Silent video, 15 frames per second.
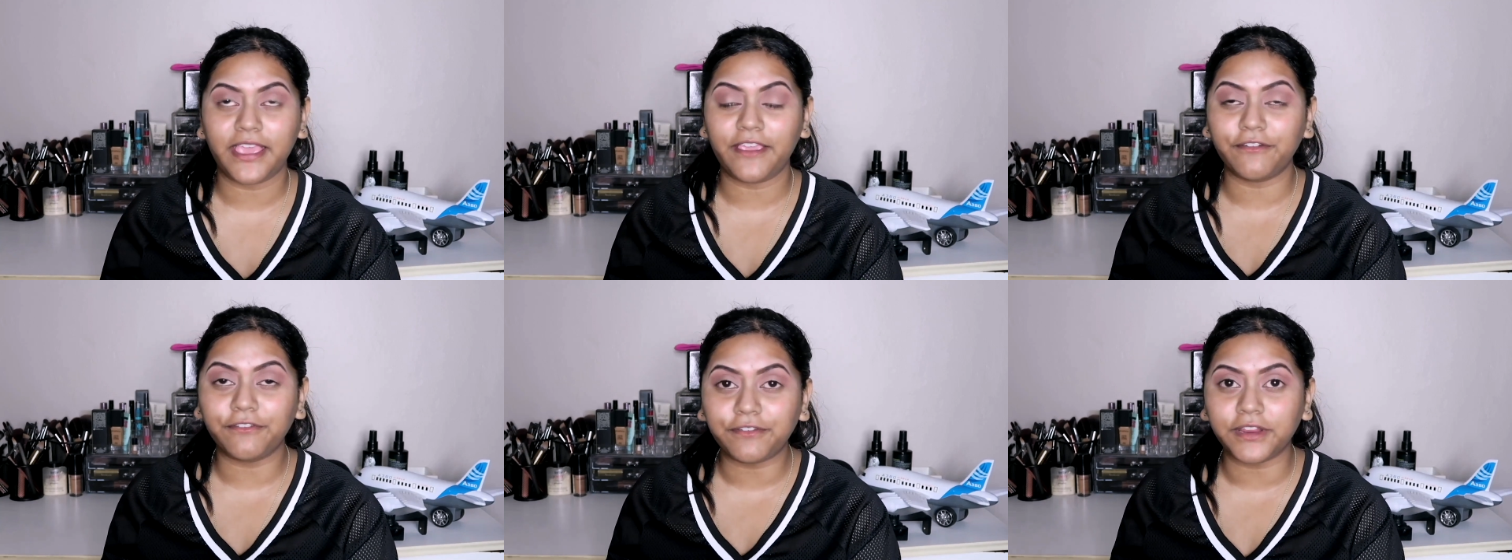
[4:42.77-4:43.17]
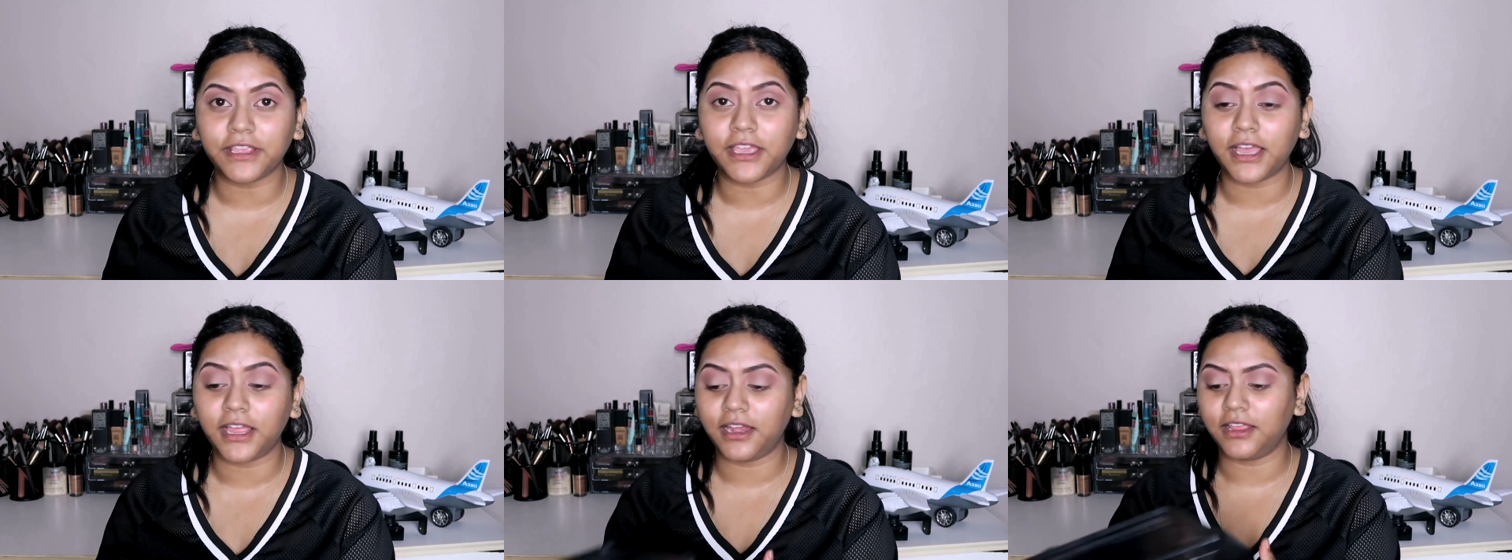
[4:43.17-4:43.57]

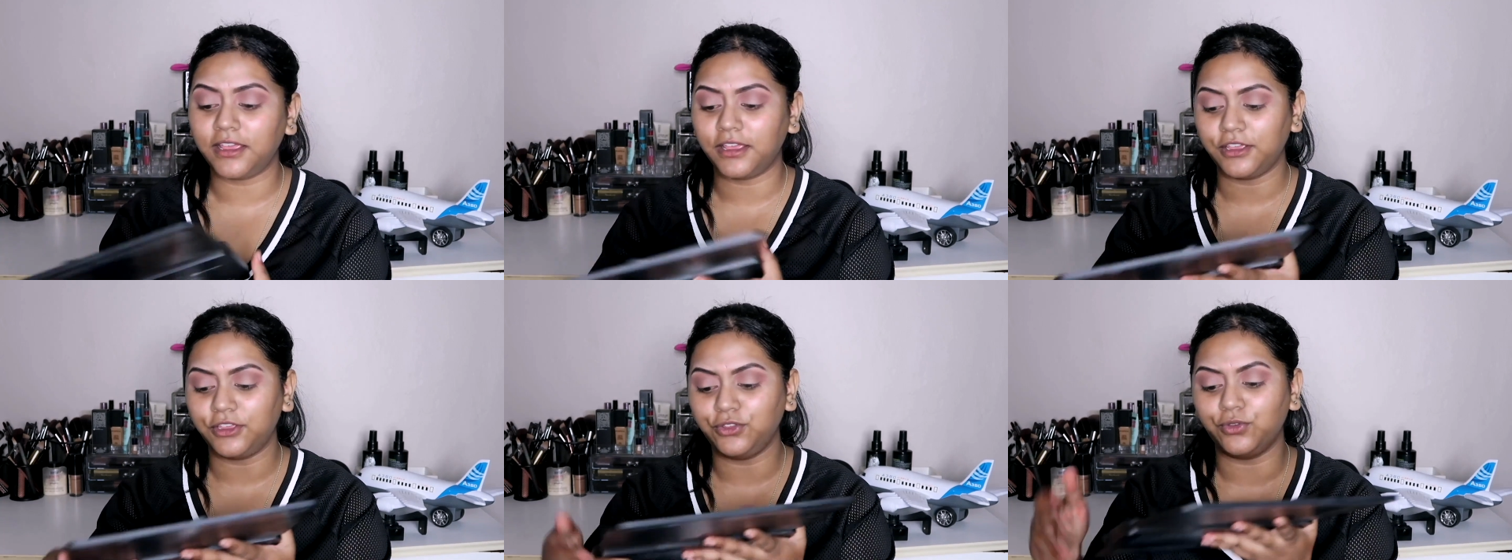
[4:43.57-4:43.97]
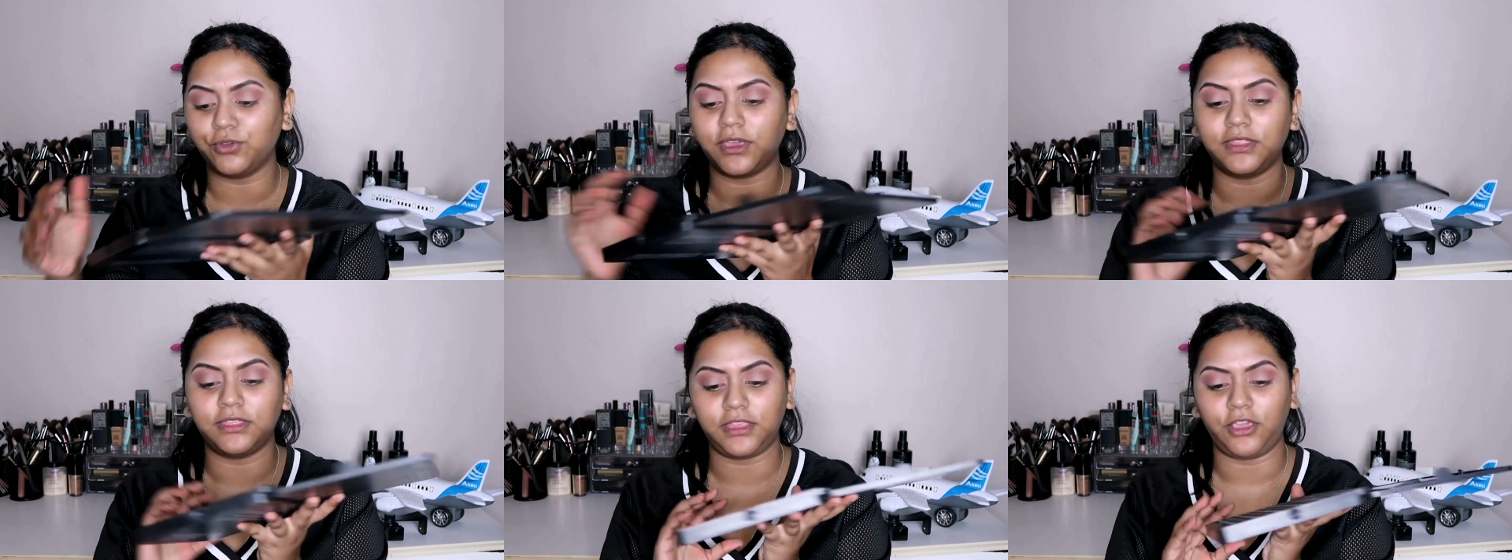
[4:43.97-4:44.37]
every color you
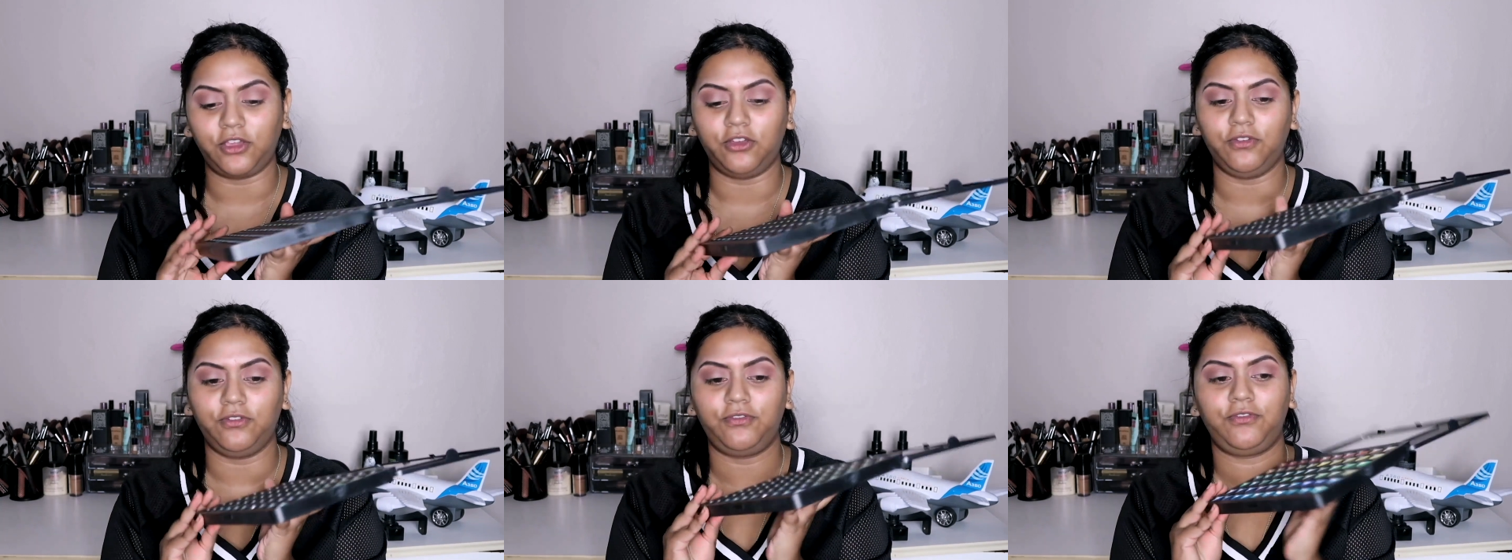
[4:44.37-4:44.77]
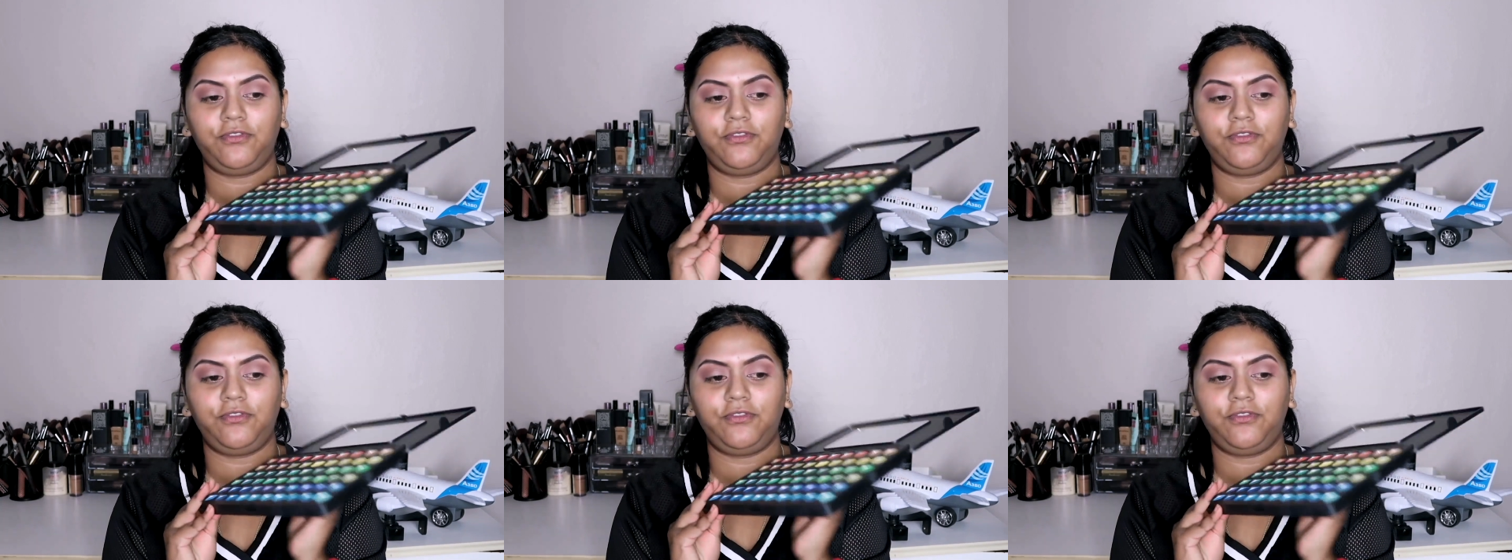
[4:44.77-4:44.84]
can think of.